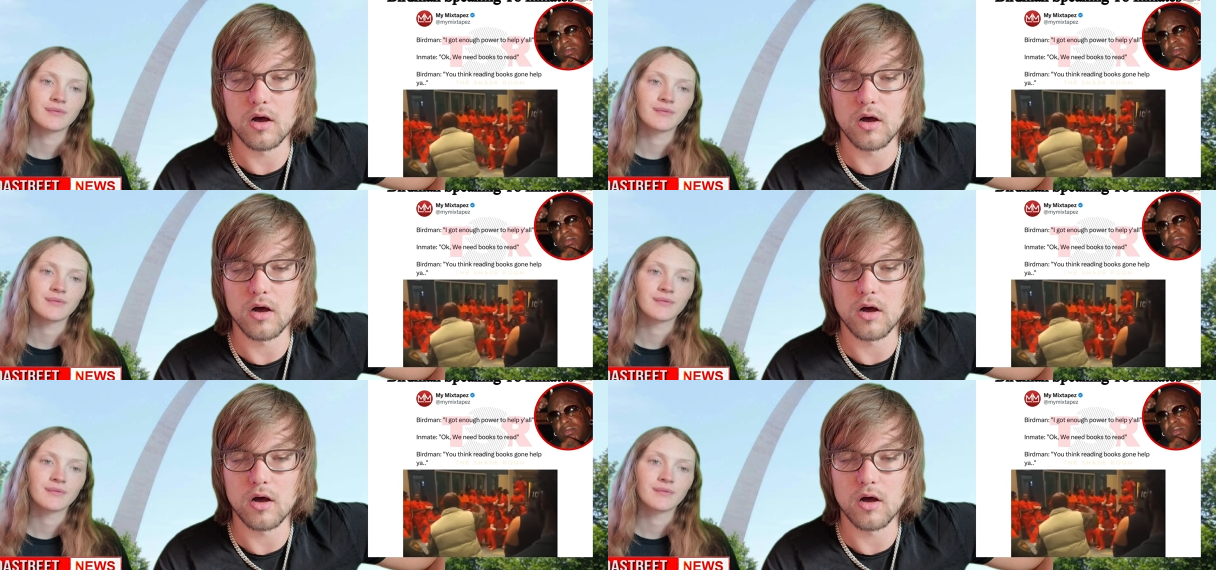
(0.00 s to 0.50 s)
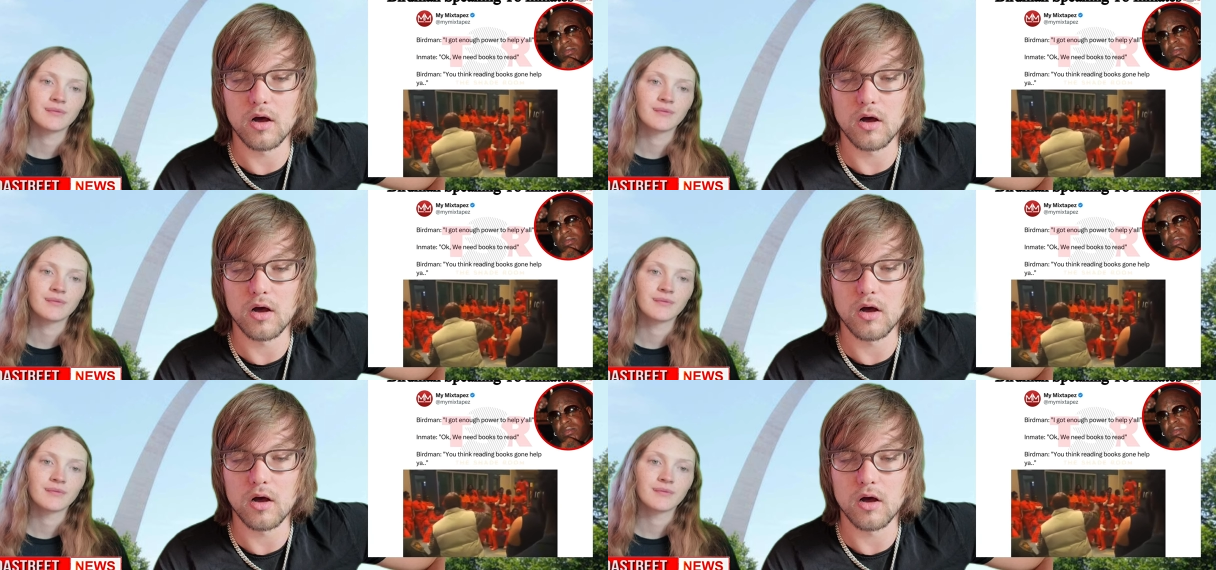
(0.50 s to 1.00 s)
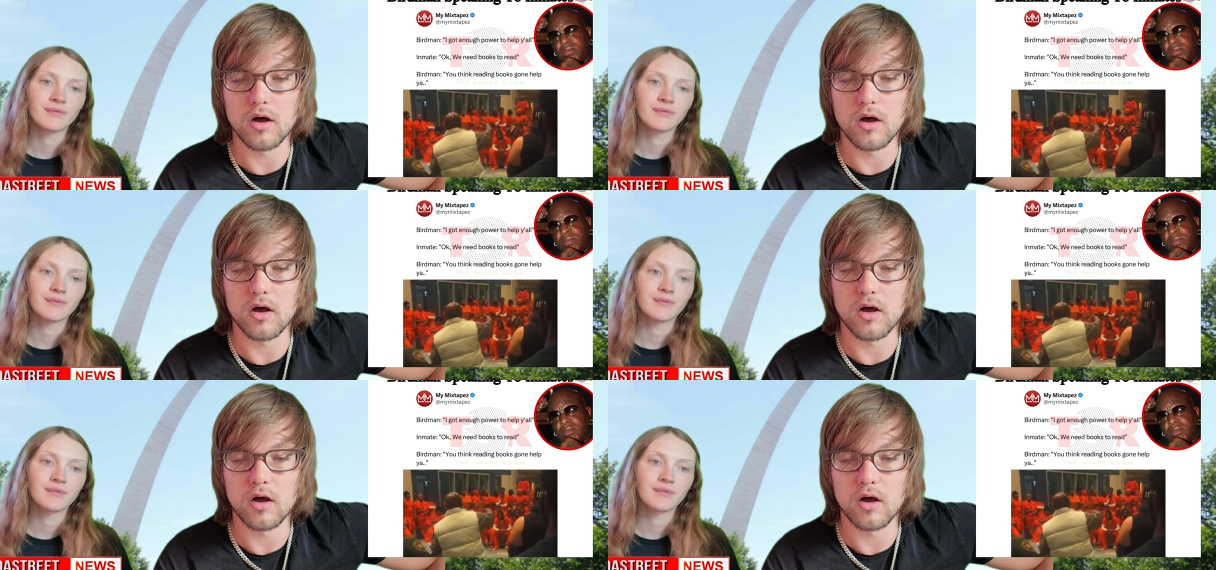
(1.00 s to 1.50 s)

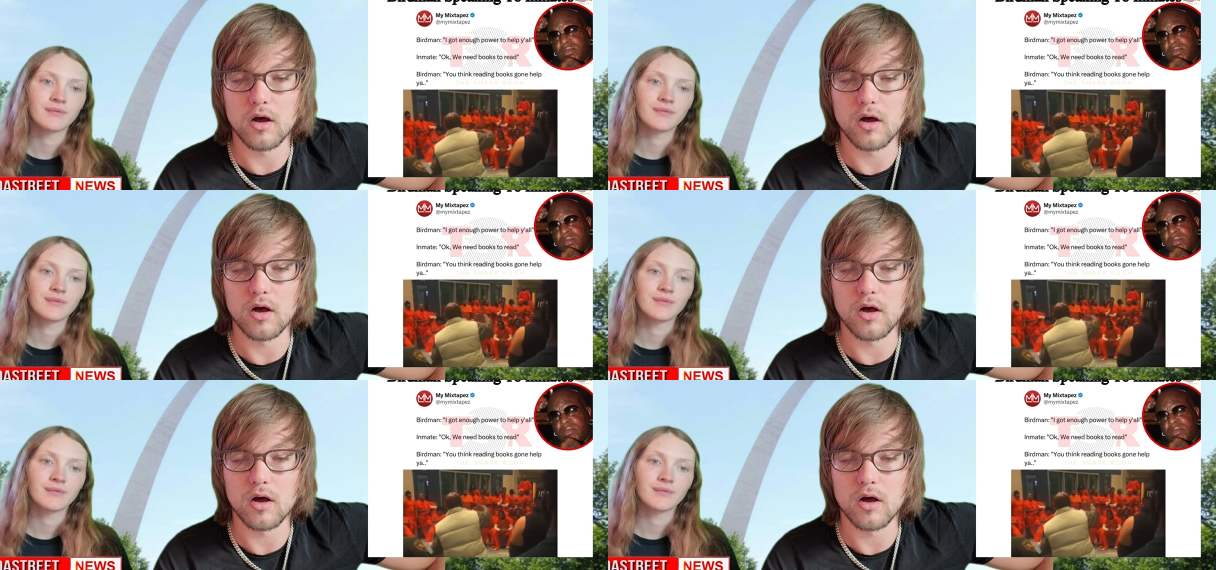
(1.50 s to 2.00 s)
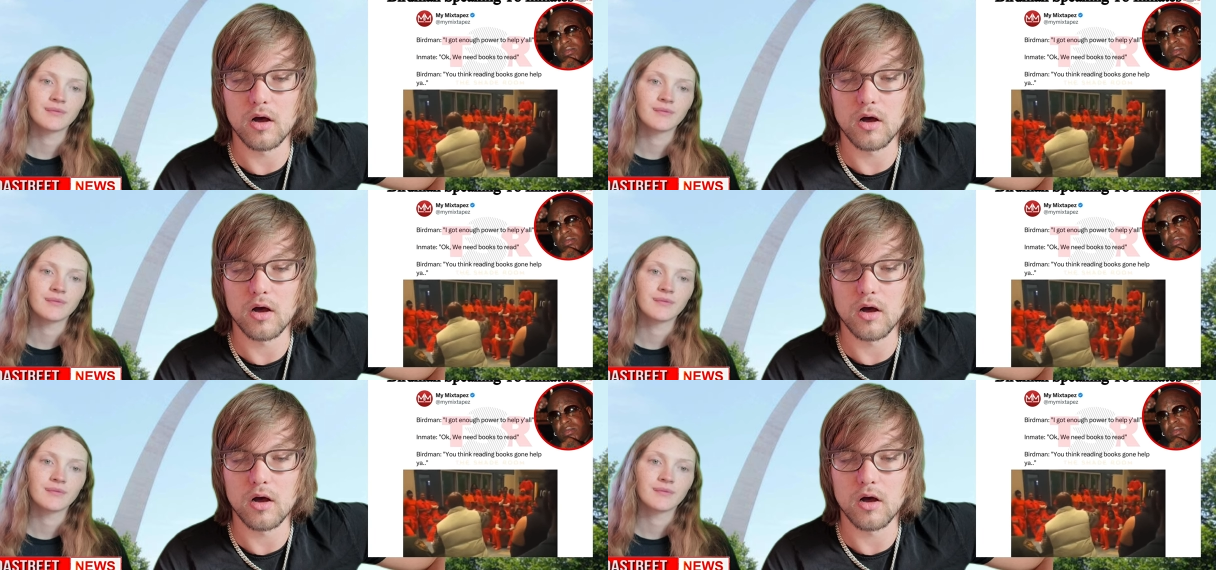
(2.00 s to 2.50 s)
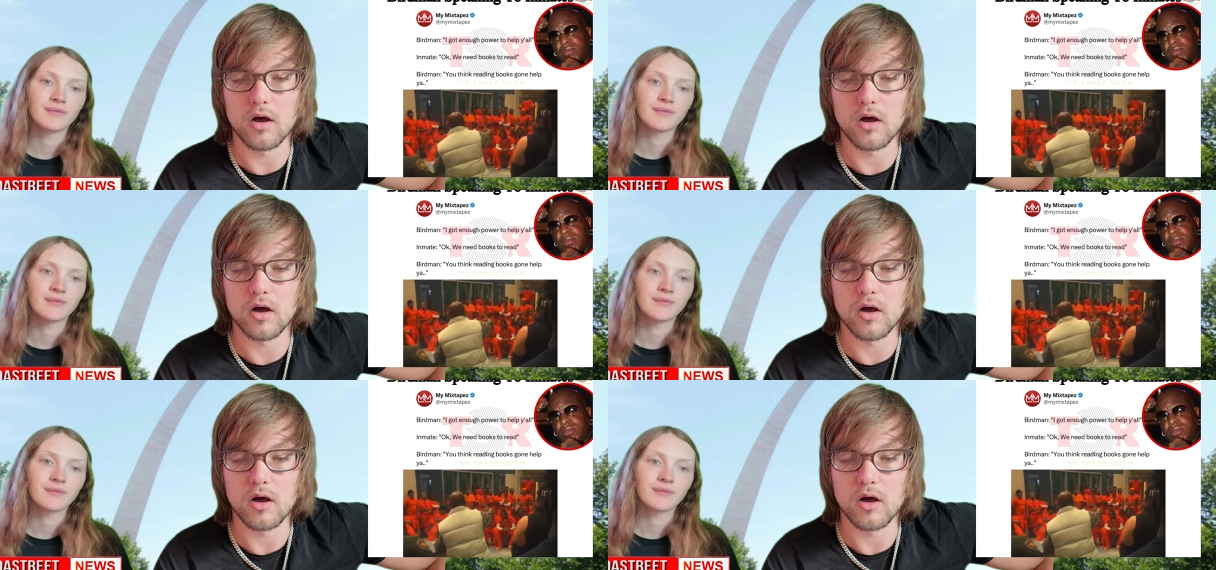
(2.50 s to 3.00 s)

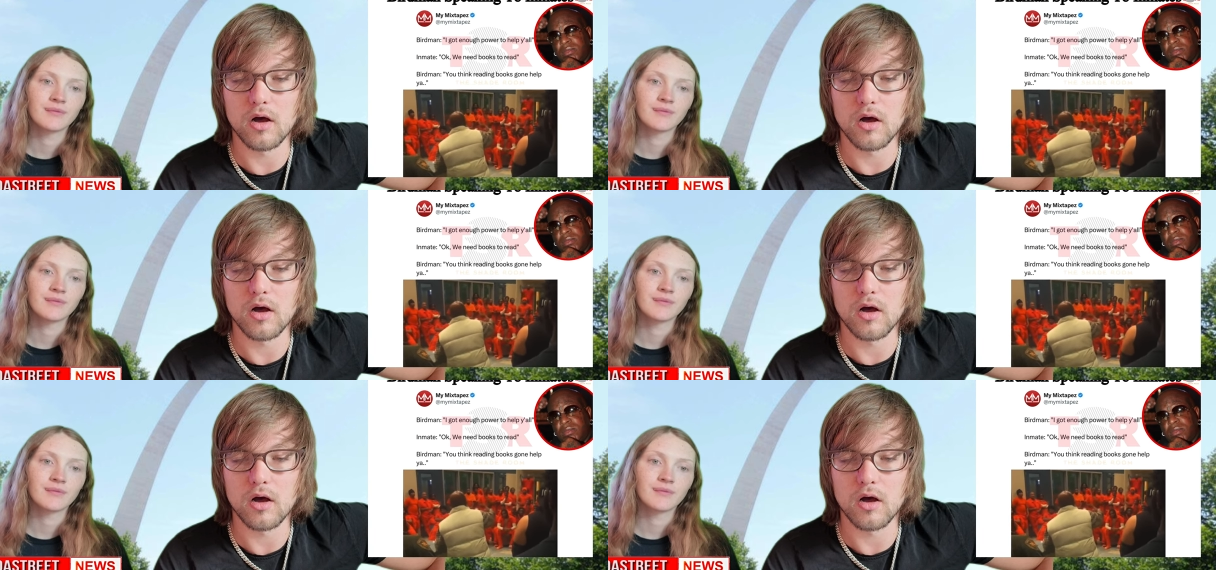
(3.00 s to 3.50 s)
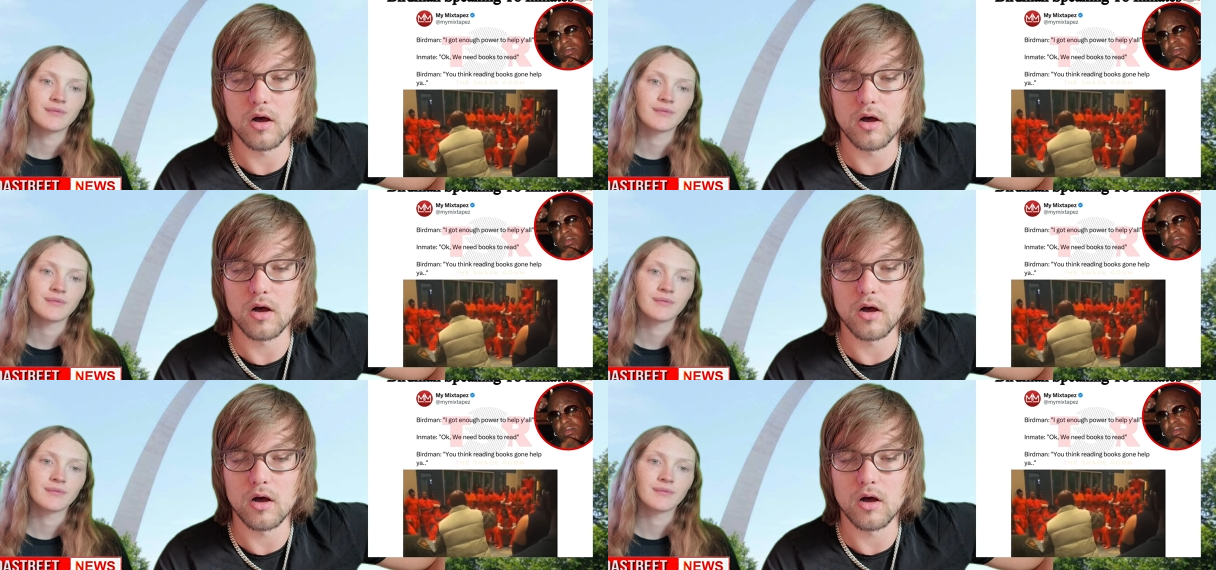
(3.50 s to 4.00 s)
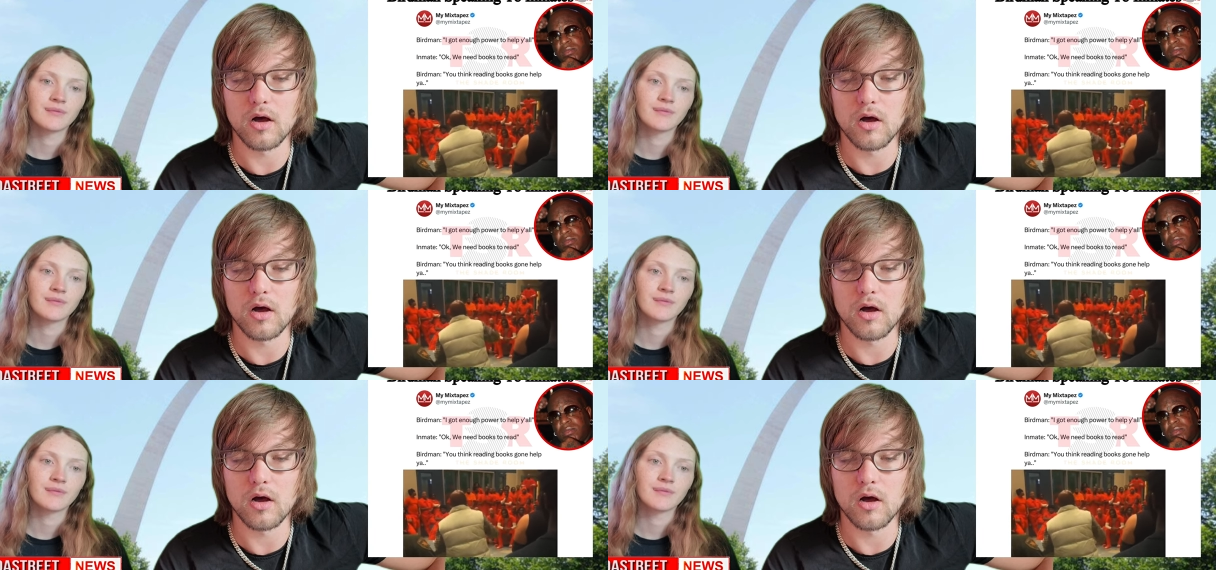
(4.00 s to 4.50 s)

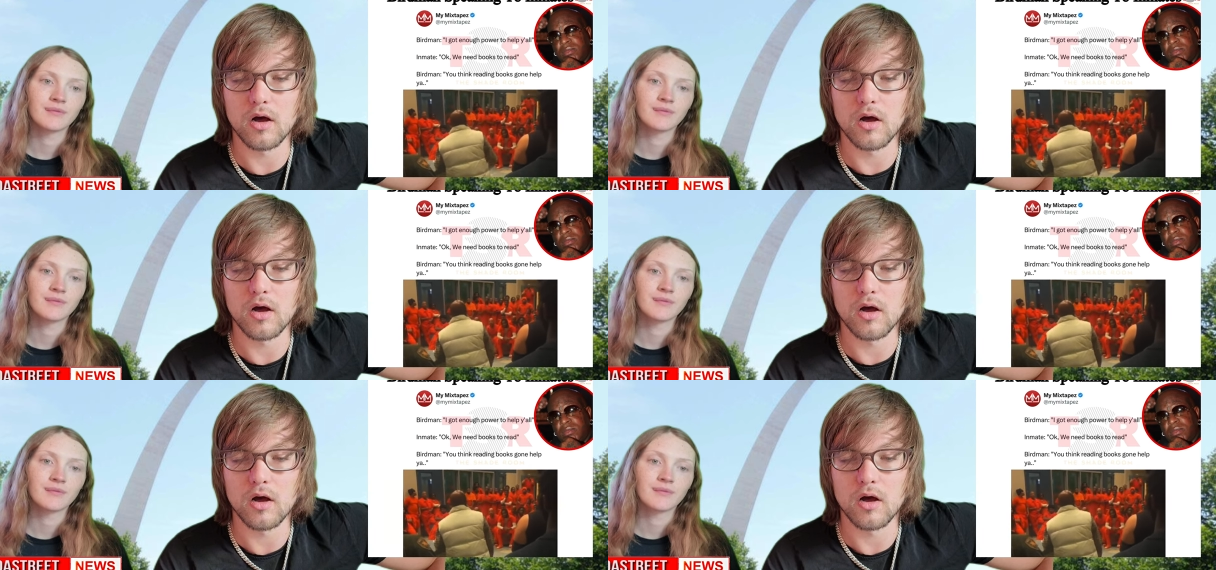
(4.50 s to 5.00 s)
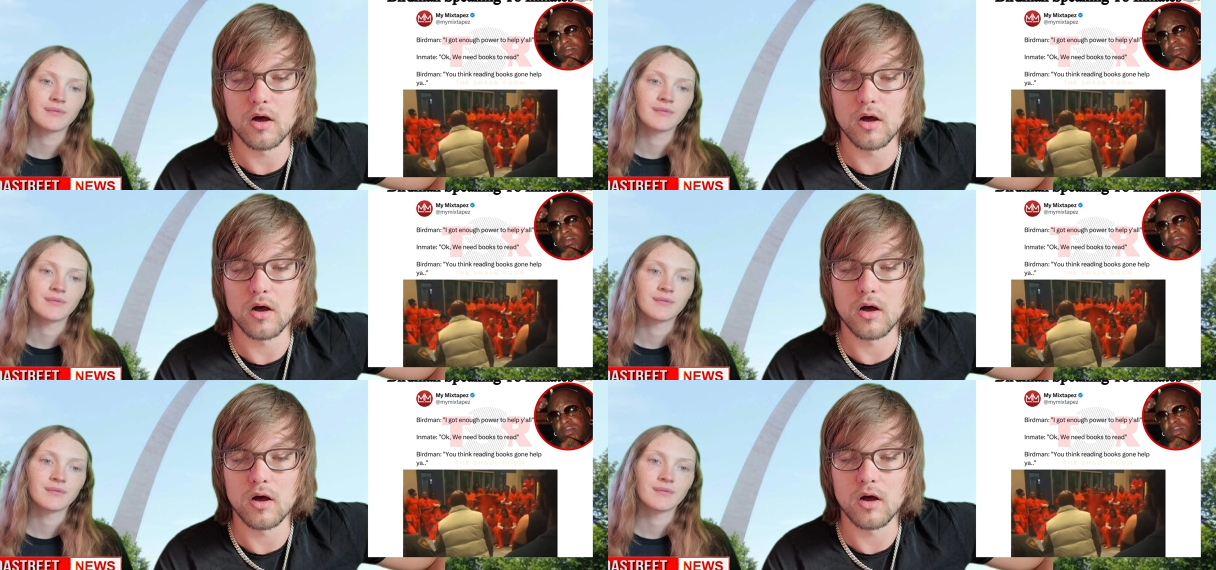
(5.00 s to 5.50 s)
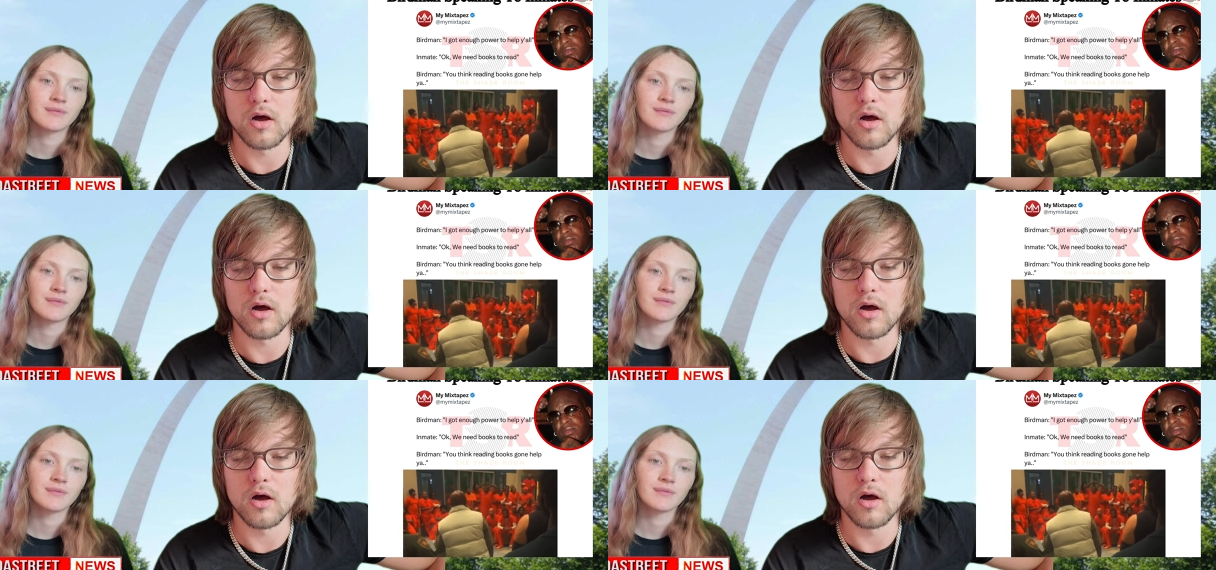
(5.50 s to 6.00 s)

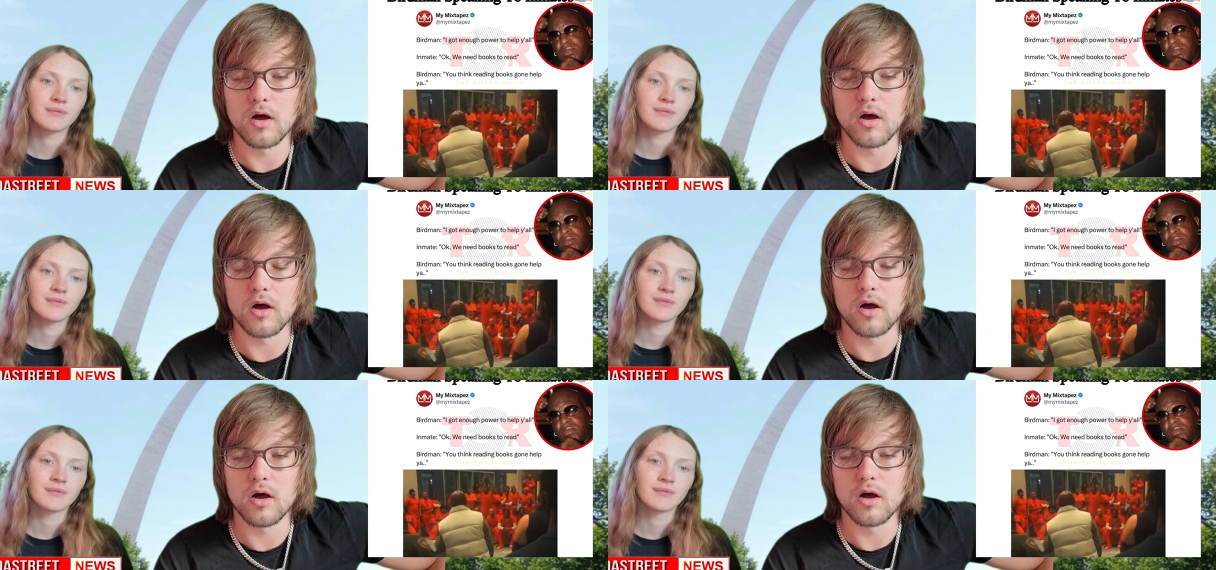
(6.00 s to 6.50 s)
(silence)